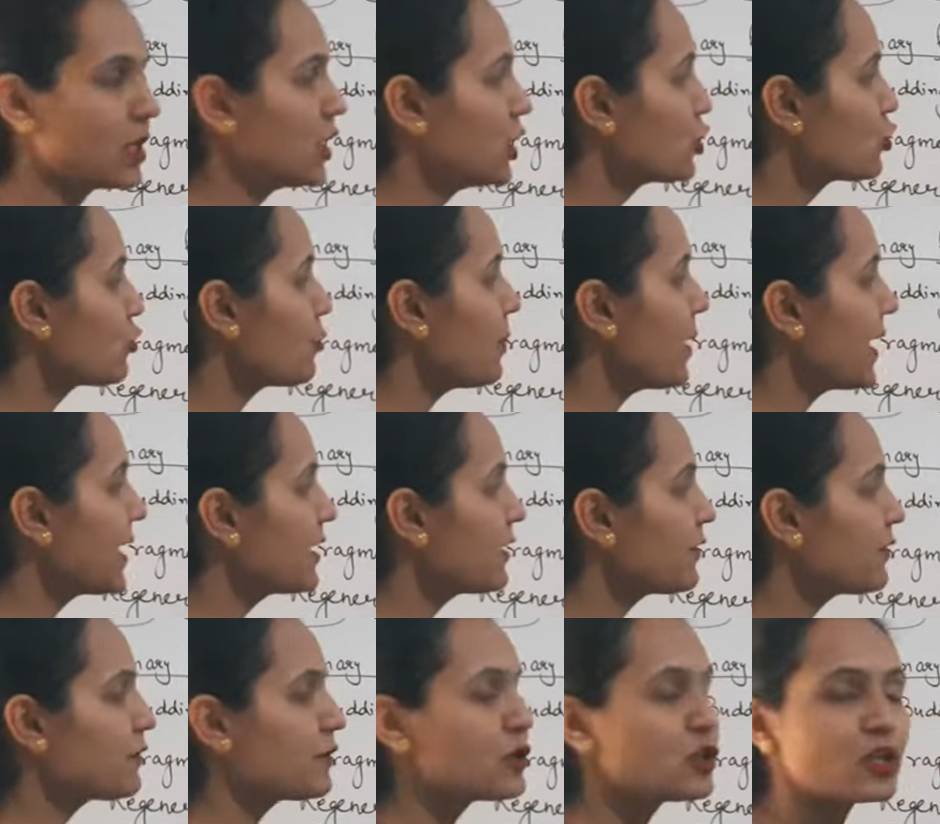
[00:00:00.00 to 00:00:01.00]
So binary
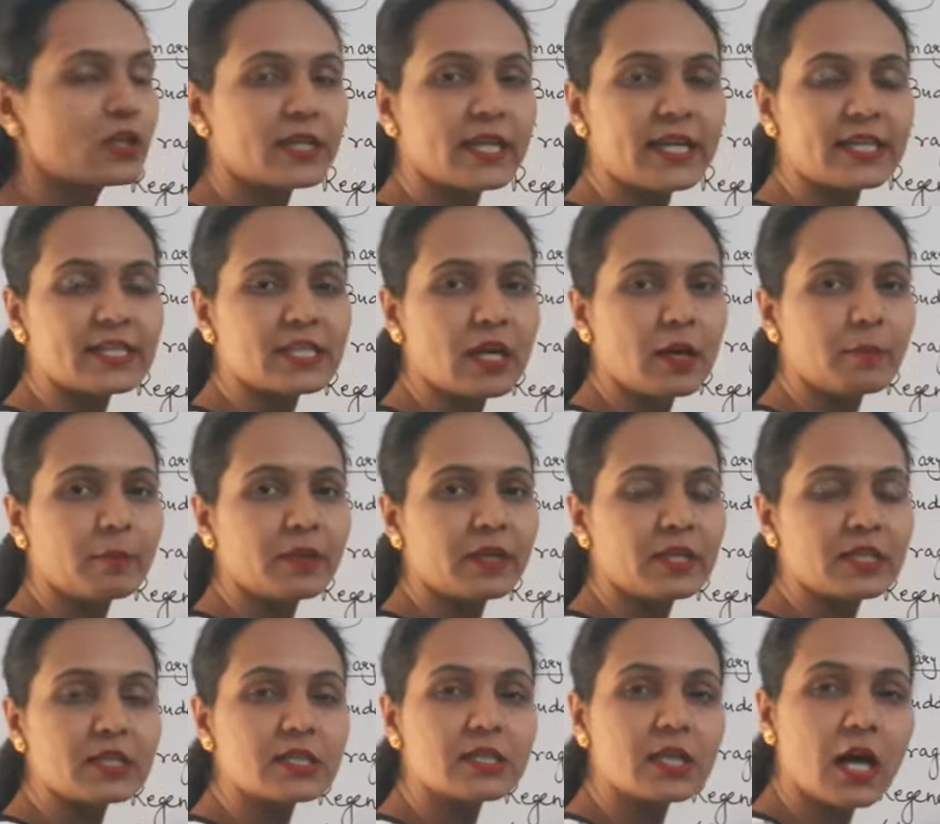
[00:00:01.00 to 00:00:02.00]
fission example
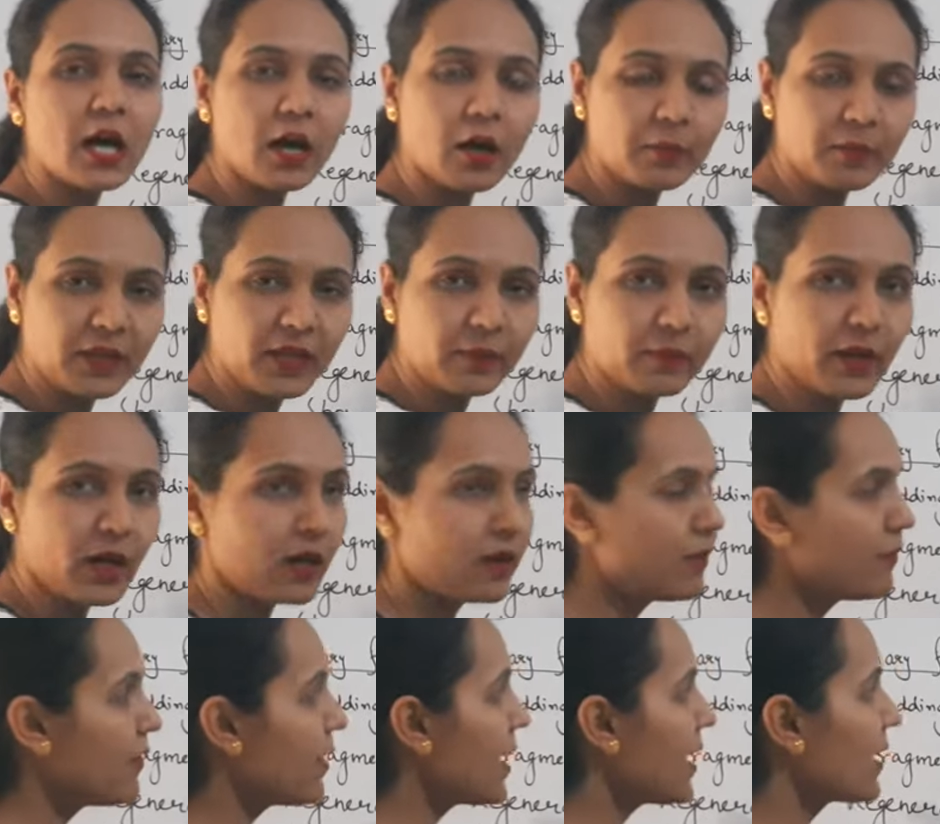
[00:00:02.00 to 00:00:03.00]
is amoeba,
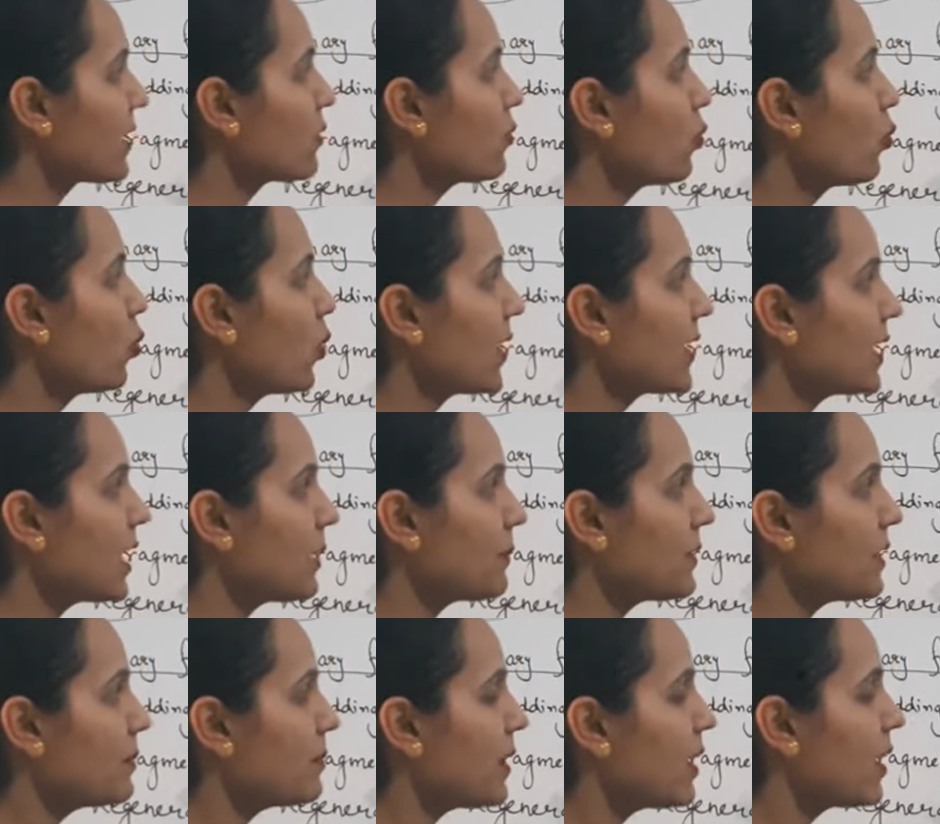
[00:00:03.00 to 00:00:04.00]
where one
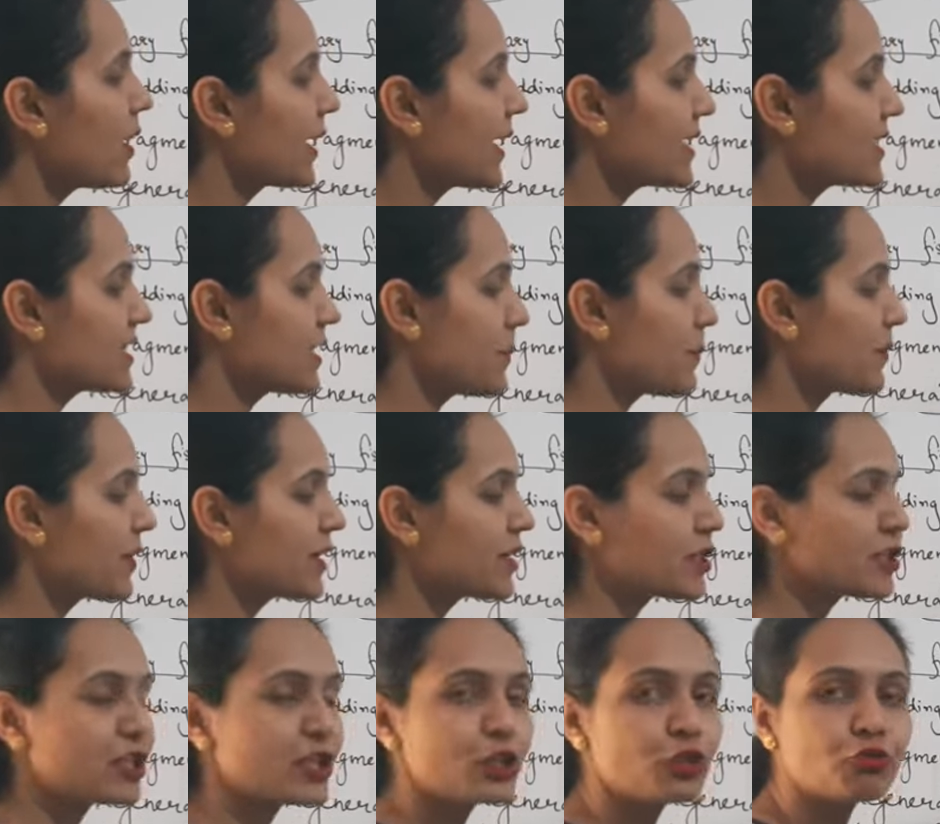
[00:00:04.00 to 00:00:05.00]
amoeba gets
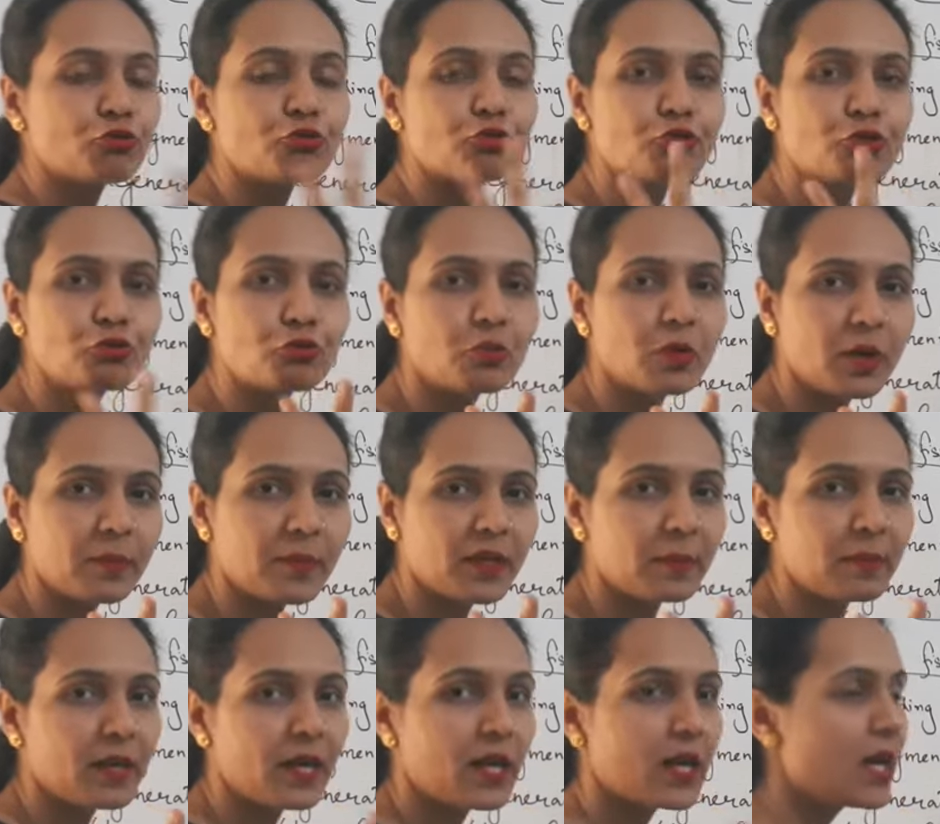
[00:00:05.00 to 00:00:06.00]
separated into two
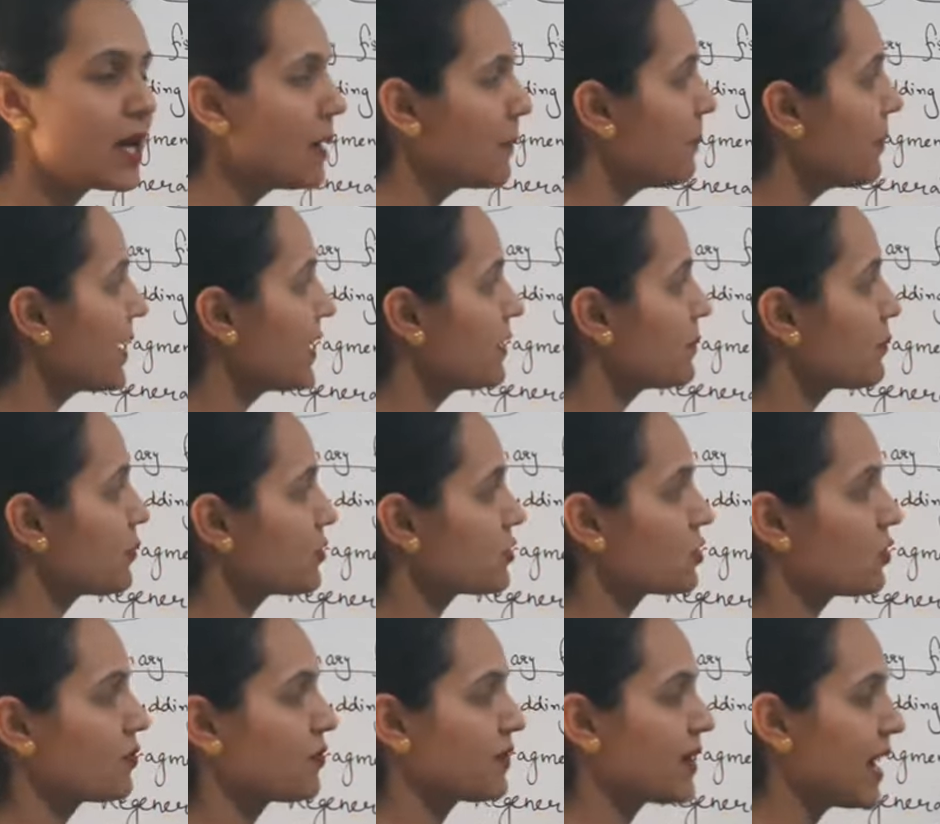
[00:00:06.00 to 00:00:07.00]
amoebae by the
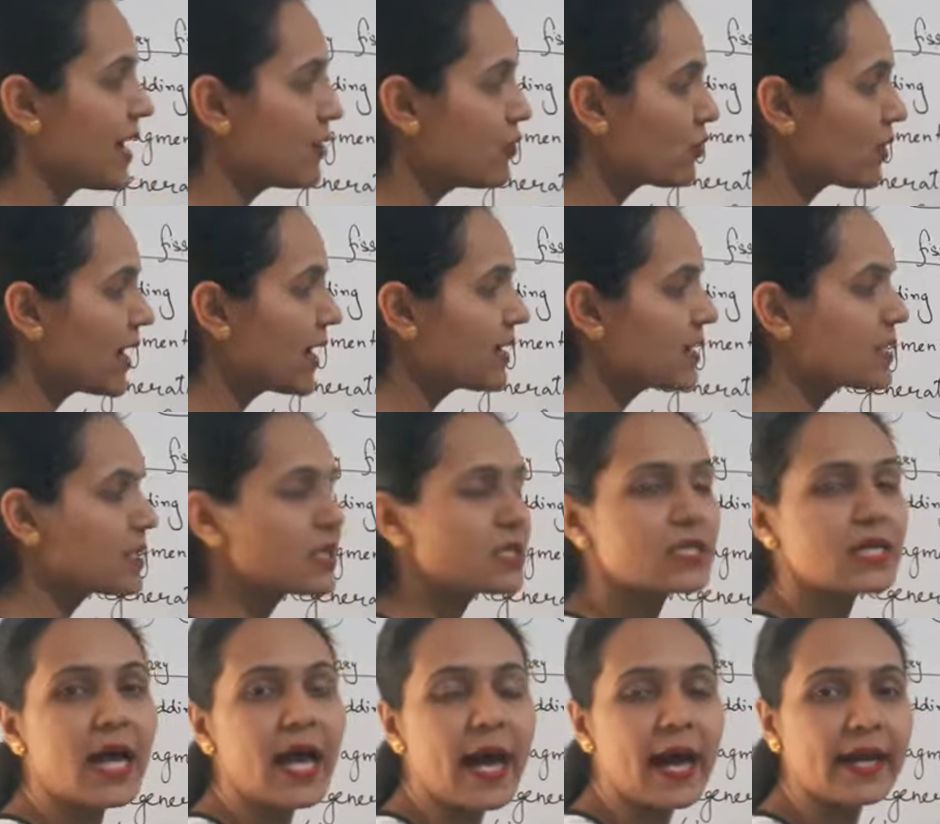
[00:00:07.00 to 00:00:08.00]
process of karyokinesis
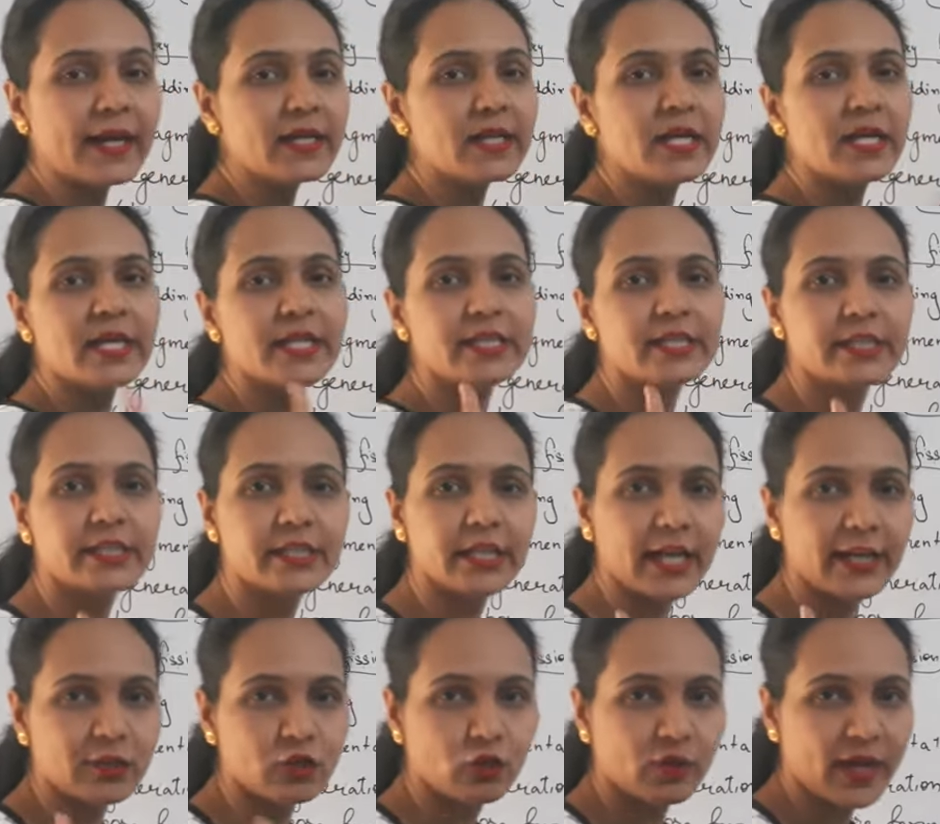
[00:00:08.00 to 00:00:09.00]
and
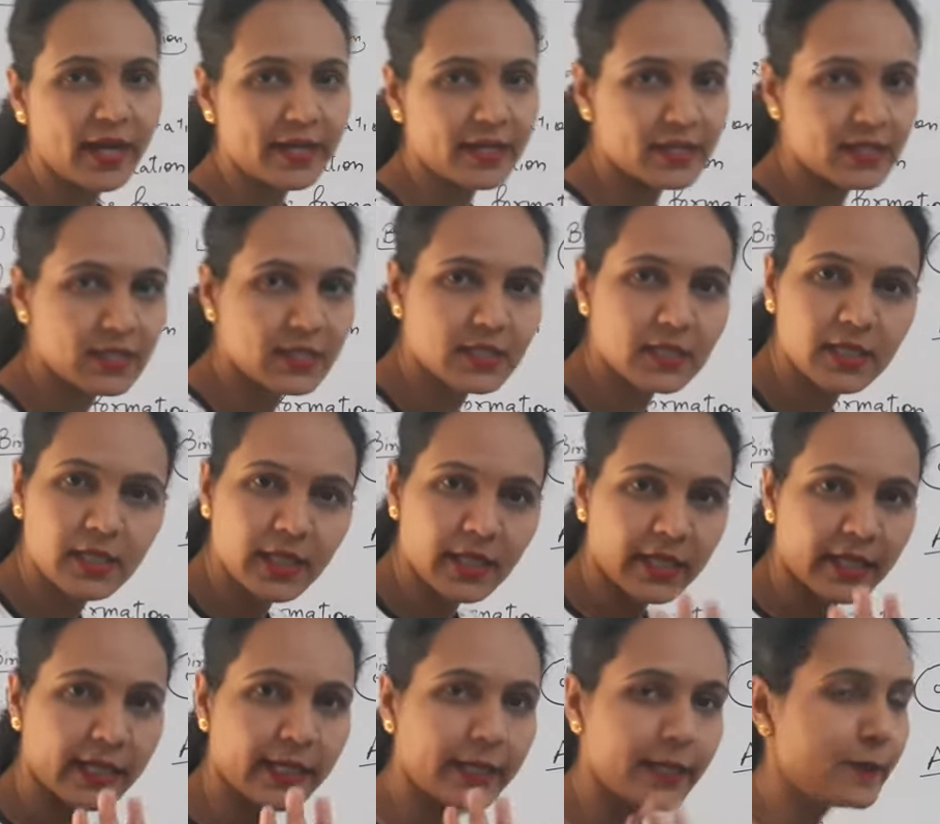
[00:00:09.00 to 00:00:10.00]
cytokinesis.
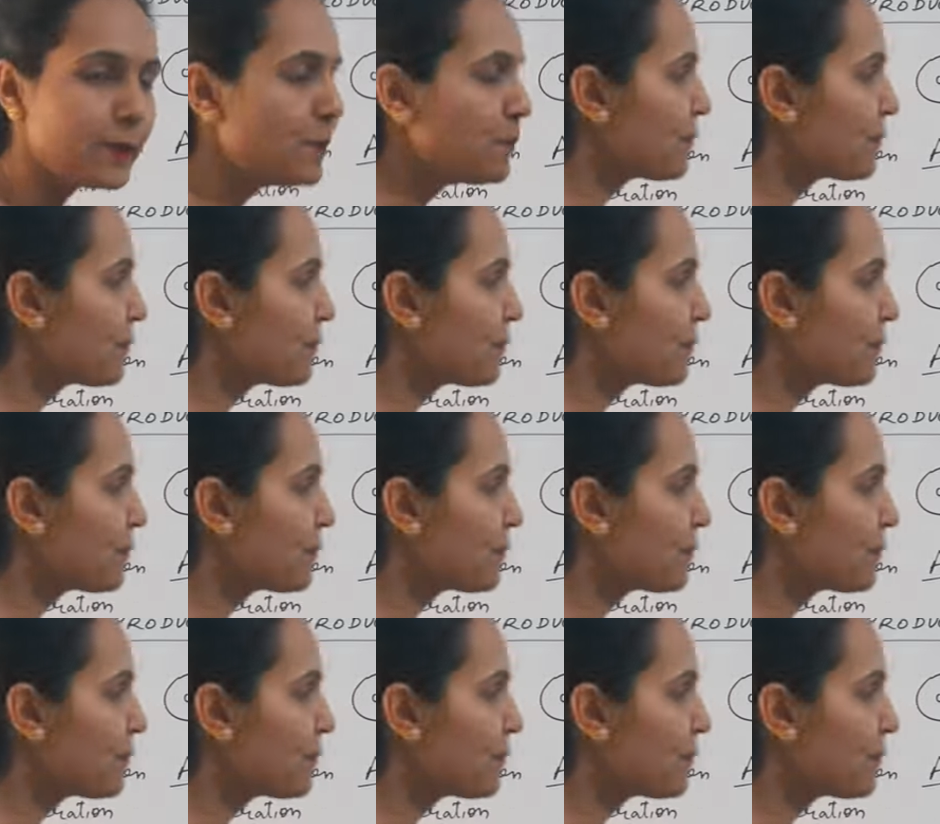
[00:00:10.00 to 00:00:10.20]
Clear?